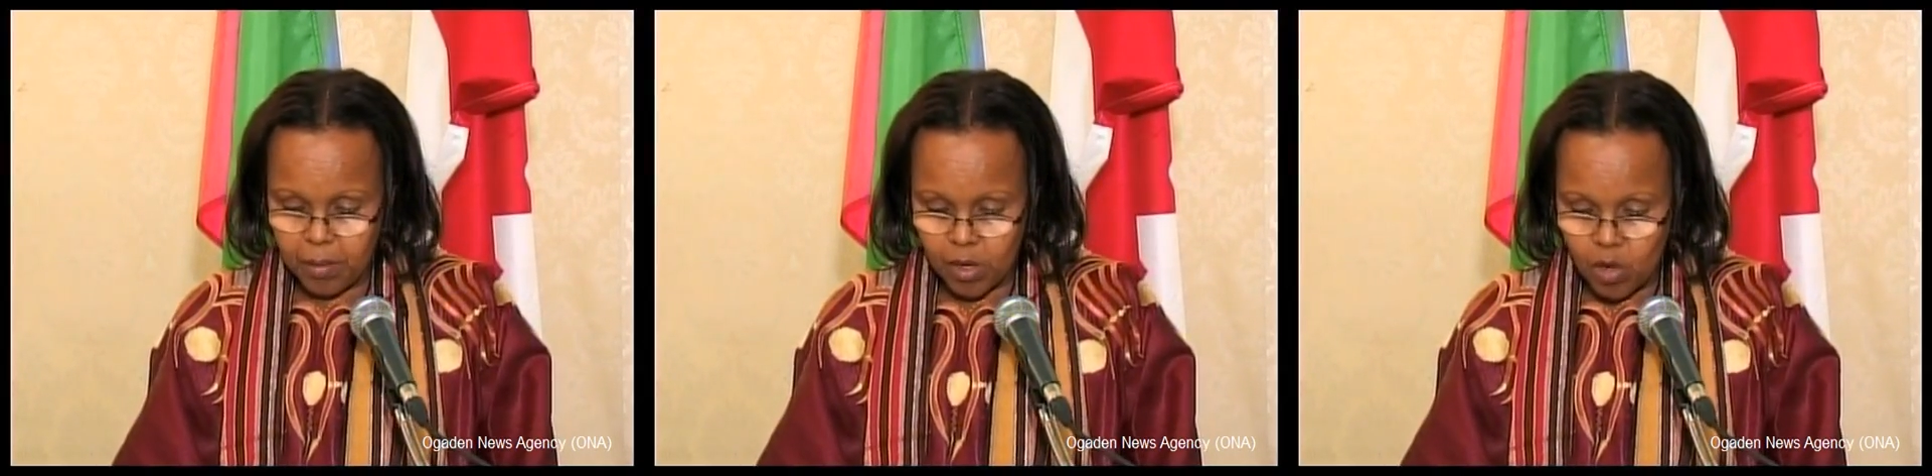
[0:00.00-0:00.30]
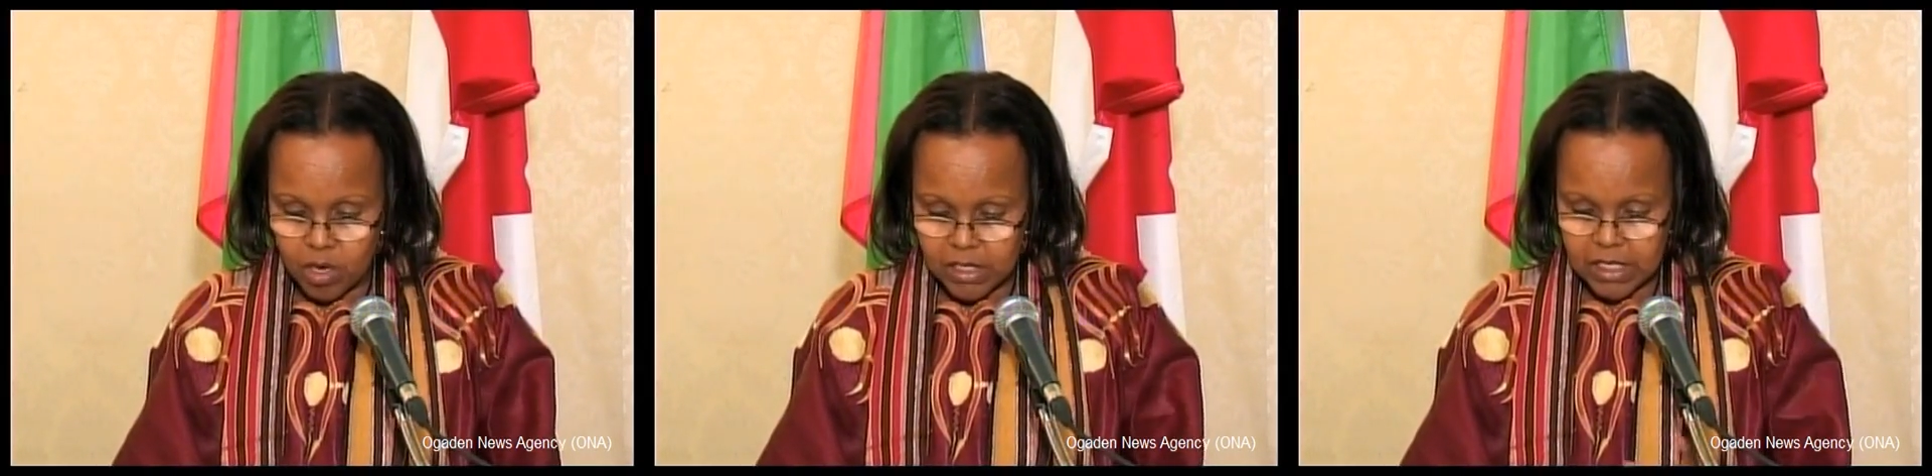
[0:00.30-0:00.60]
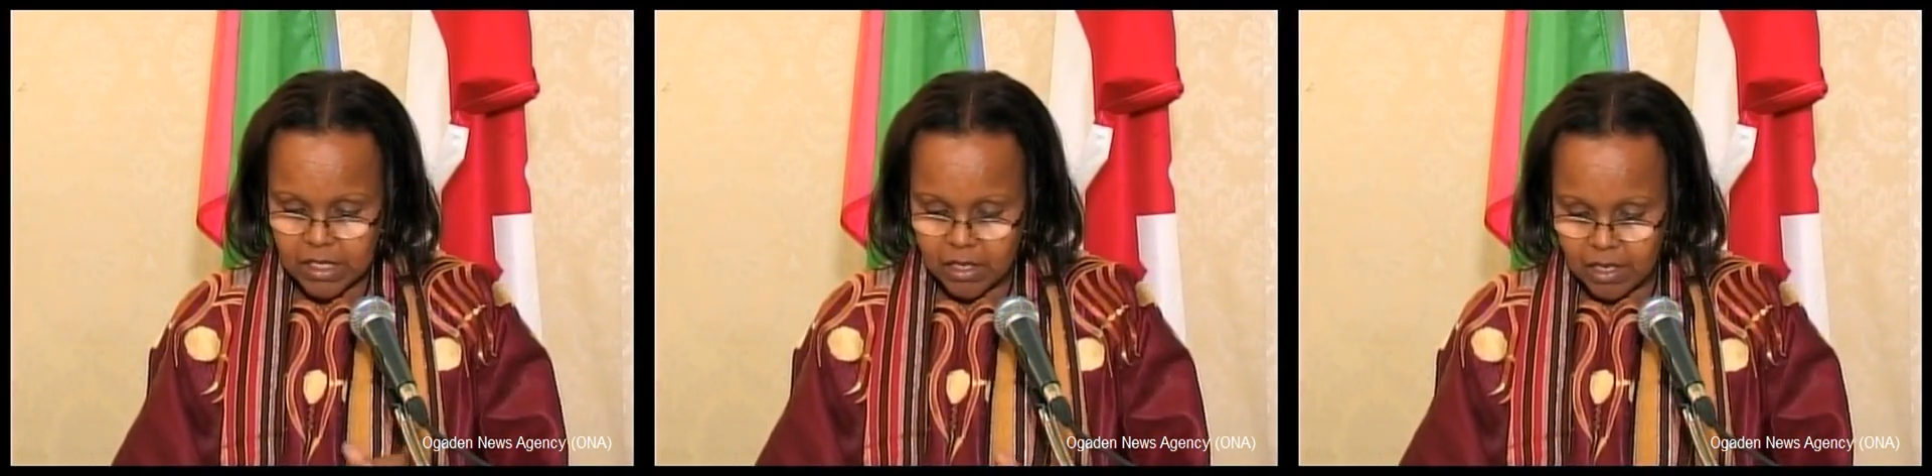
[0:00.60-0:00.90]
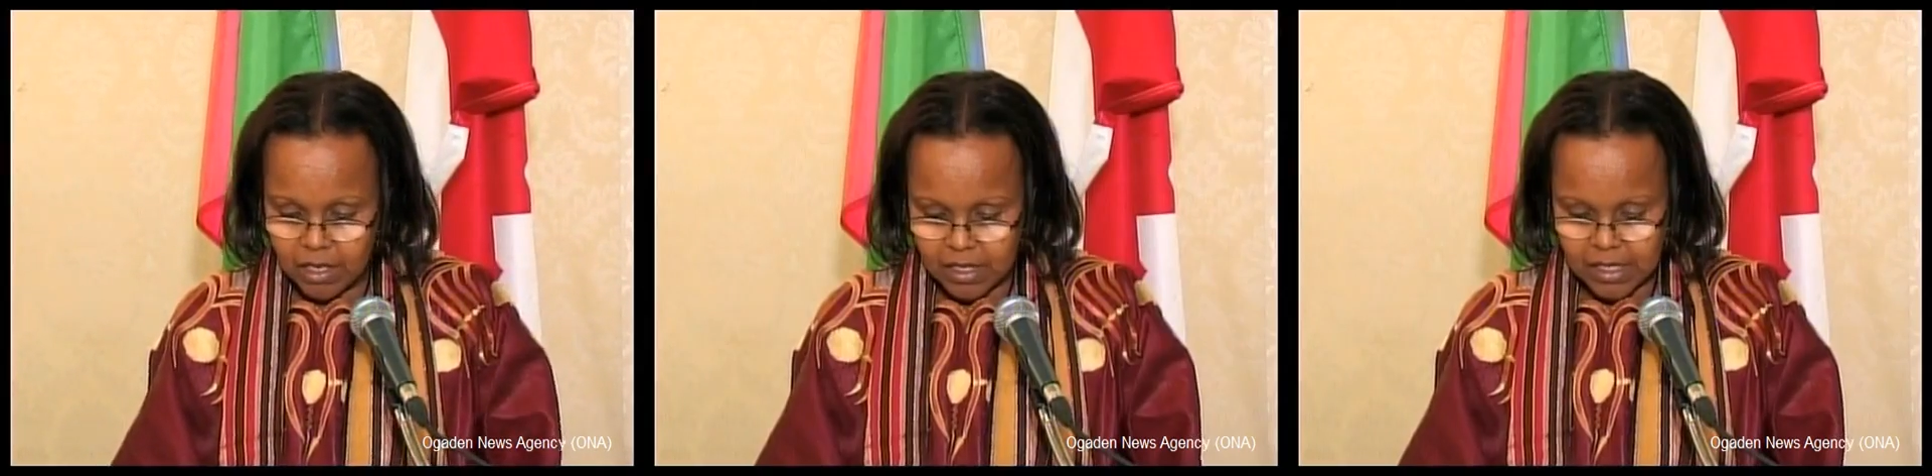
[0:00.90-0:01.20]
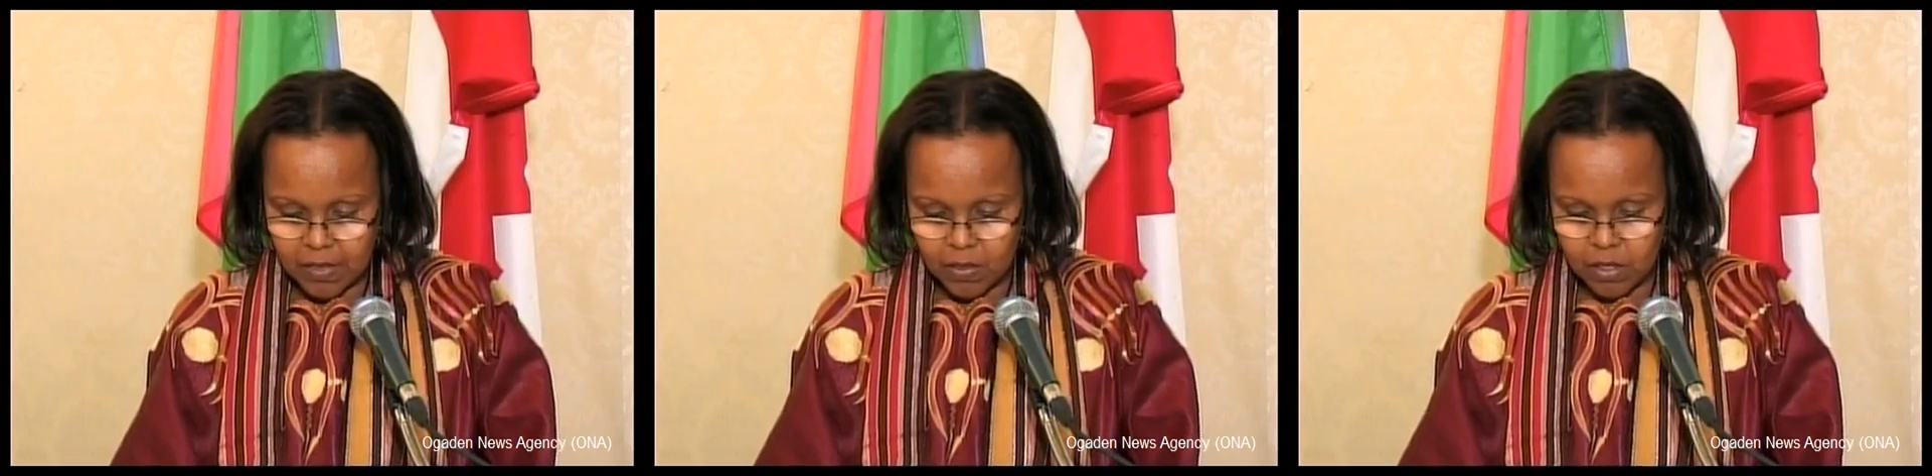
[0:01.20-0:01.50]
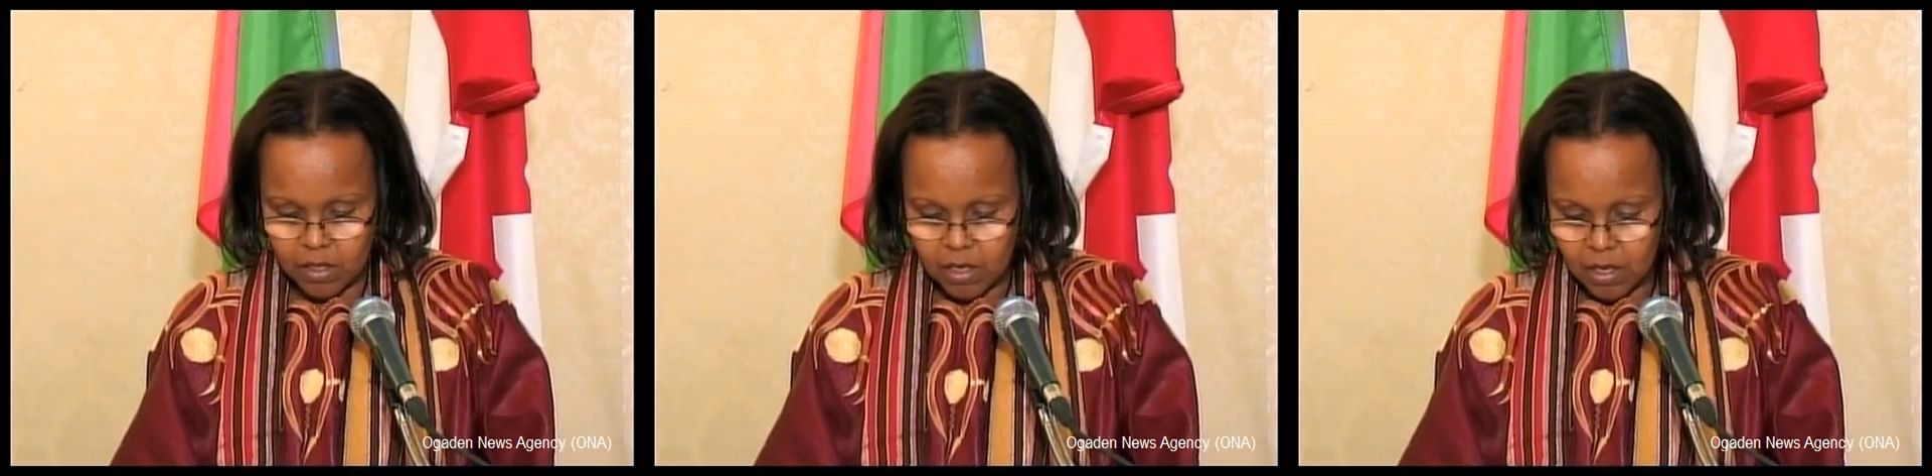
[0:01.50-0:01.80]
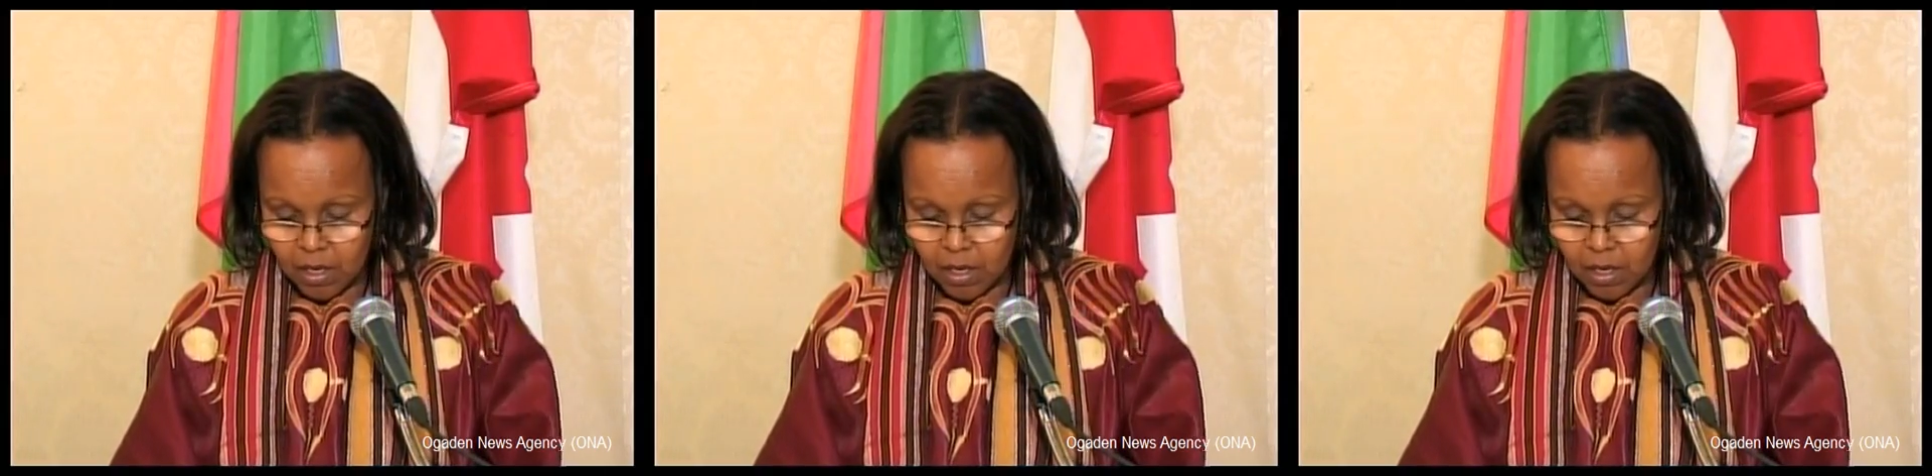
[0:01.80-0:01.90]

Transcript: a long study in southern